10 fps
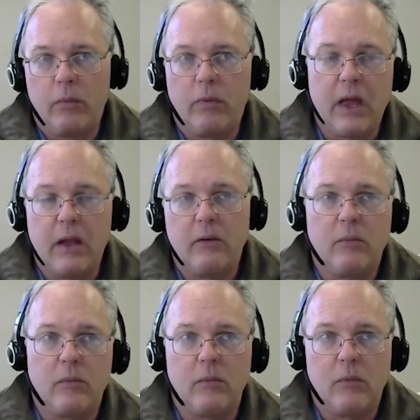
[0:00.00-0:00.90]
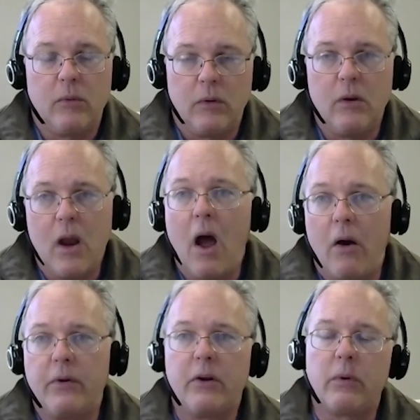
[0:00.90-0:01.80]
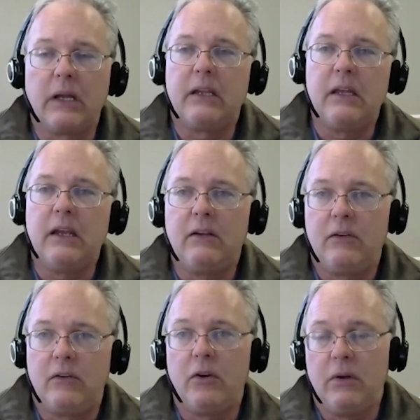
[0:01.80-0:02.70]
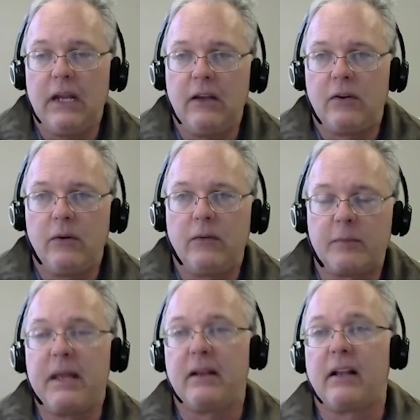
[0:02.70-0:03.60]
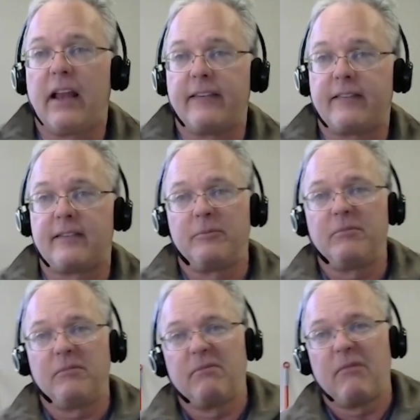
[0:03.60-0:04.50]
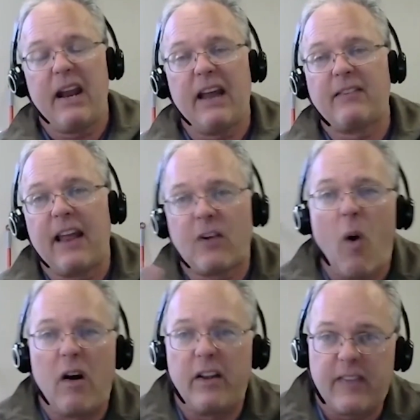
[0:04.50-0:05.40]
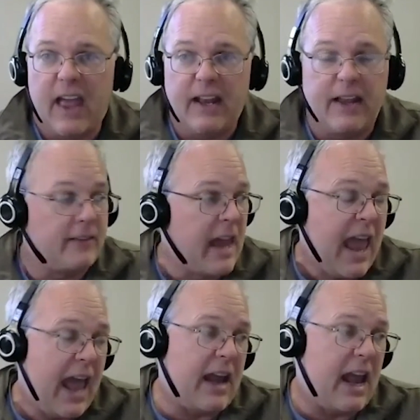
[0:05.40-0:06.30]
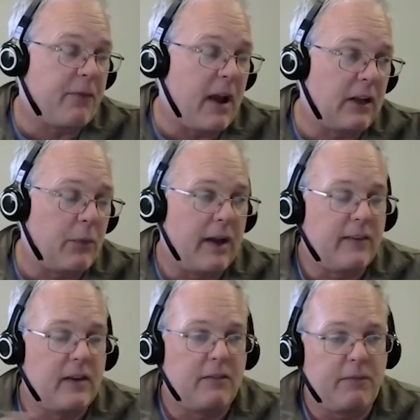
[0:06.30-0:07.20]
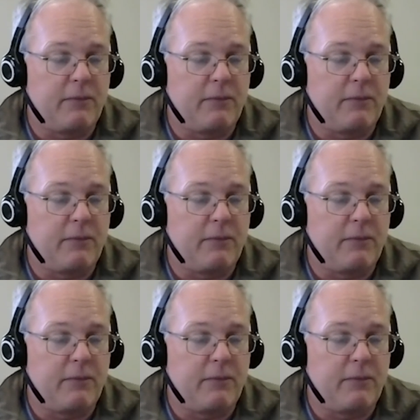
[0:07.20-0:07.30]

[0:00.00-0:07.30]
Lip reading: then no, you really do need to spend less, right? As hard as that is. And frankly, when I say